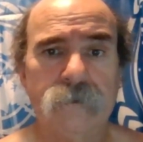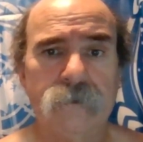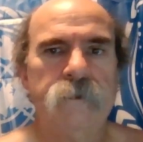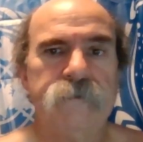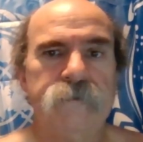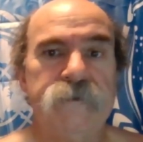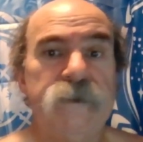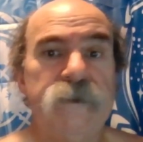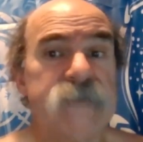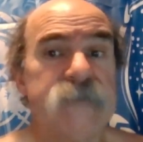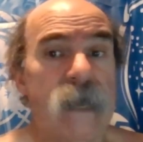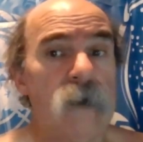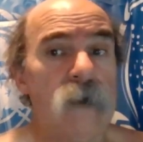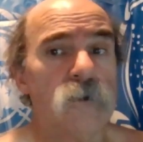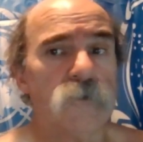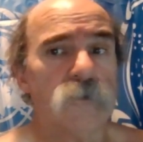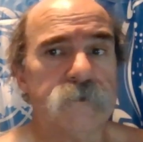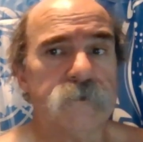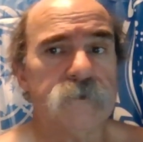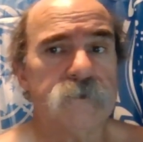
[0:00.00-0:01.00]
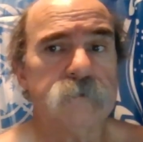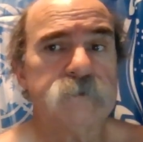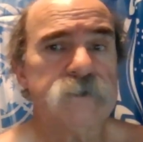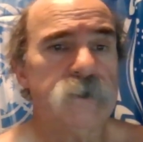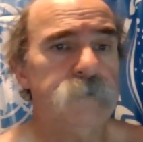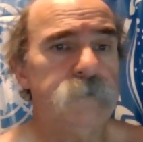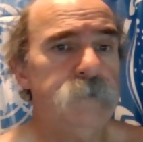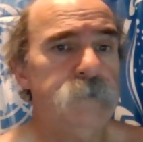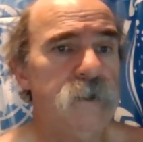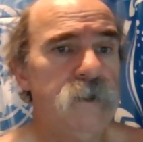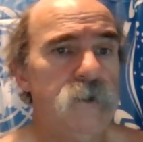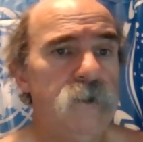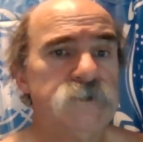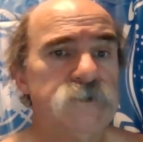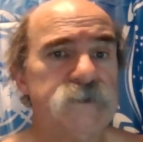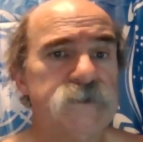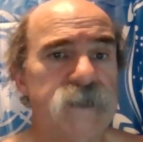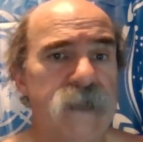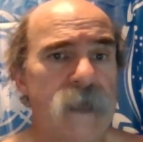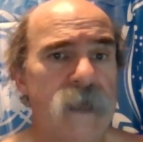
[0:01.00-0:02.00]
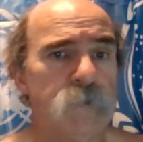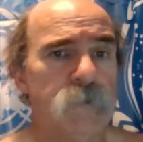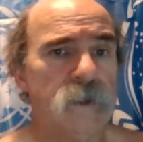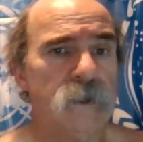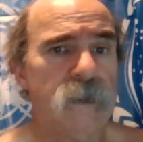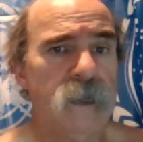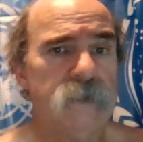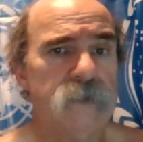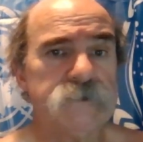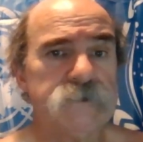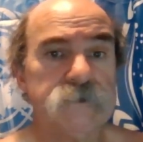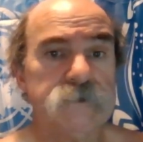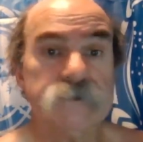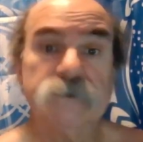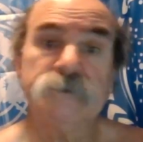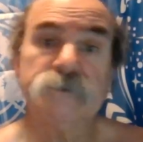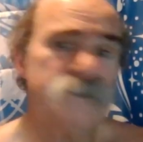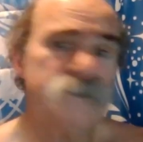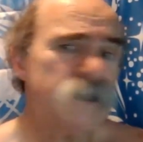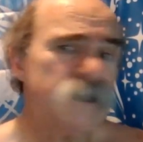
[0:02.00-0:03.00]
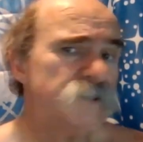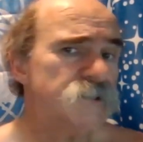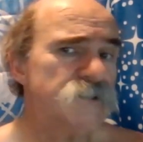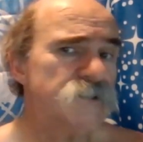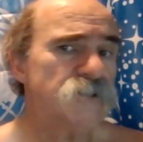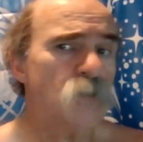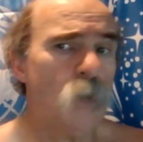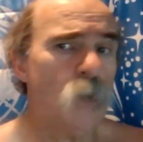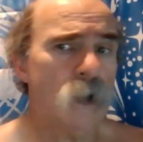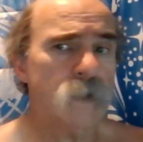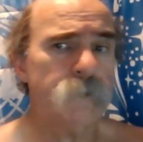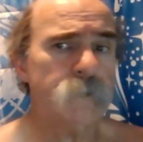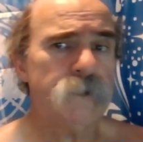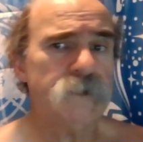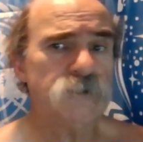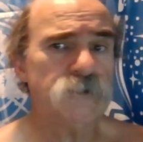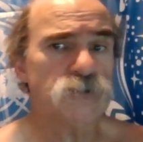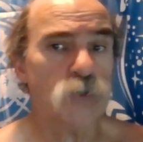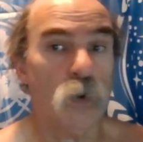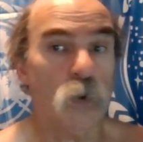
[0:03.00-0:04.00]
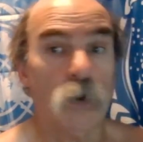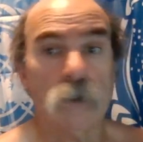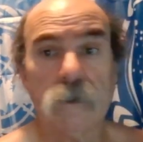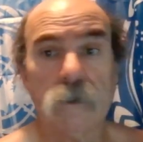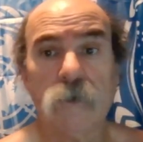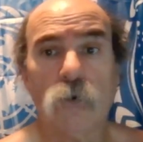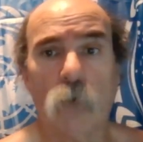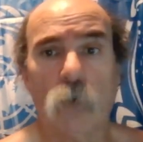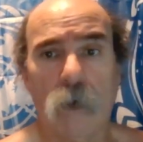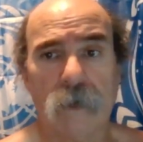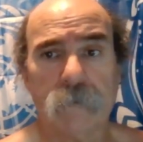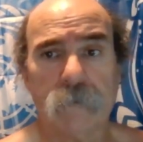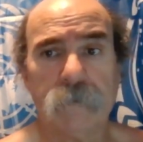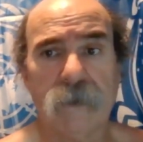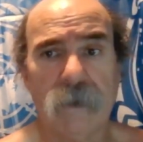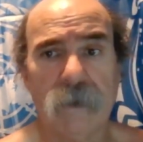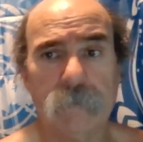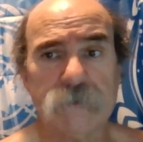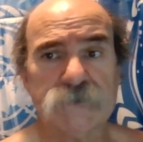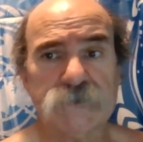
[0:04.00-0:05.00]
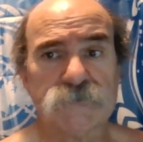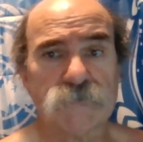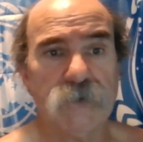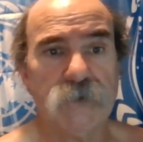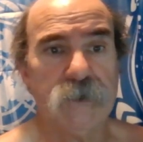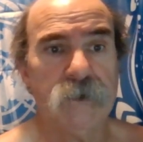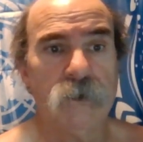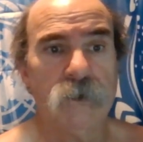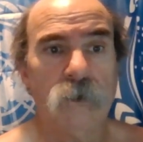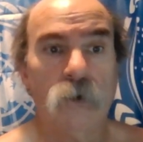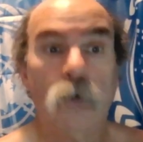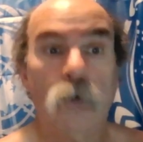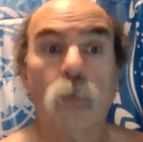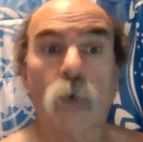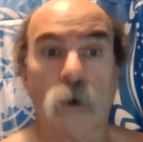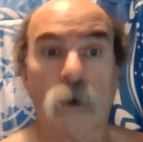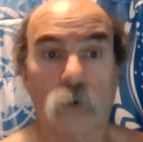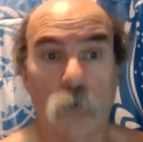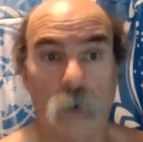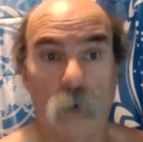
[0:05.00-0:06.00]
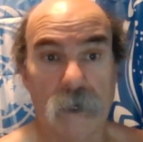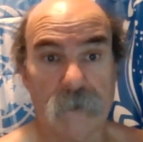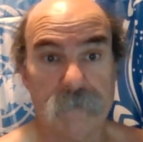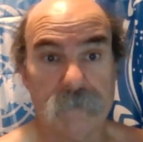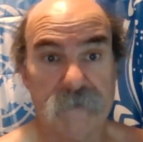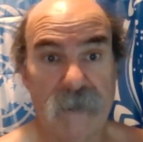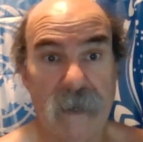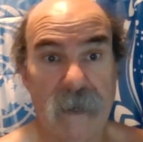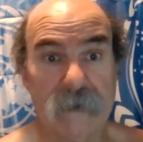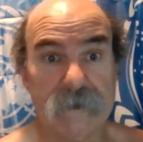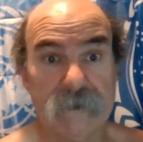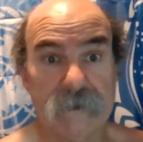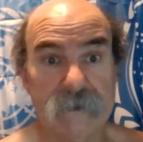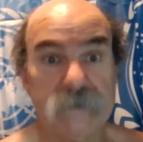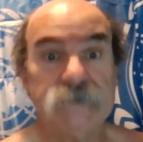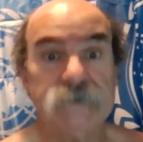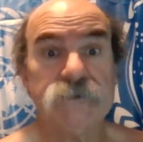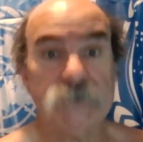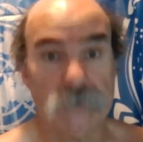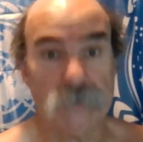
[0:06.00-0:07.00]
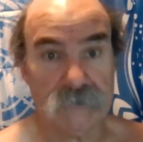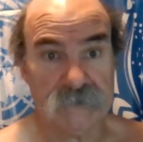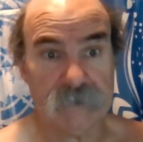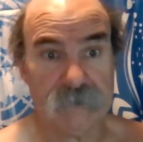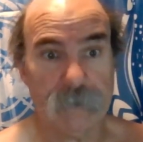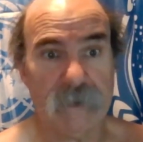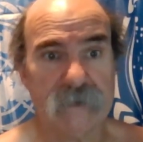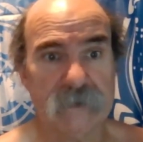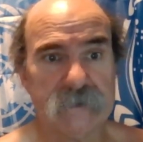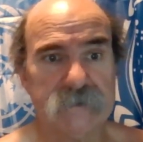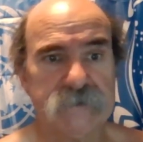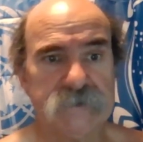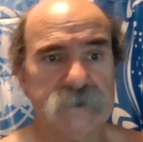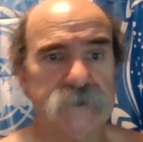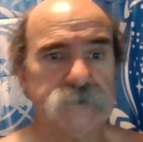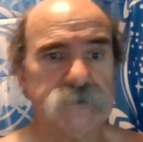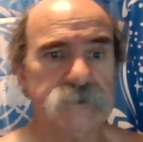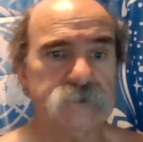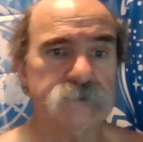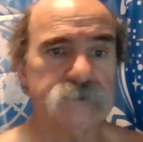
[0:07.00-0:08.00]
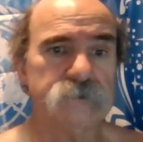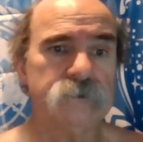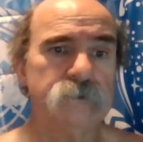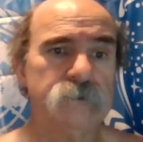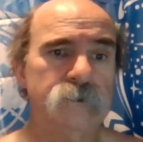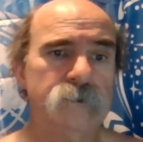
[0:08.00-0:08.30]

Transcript: These algorithms could be used in applications such as quantum control and quantum chemistry, where quantum data is used to make decisions.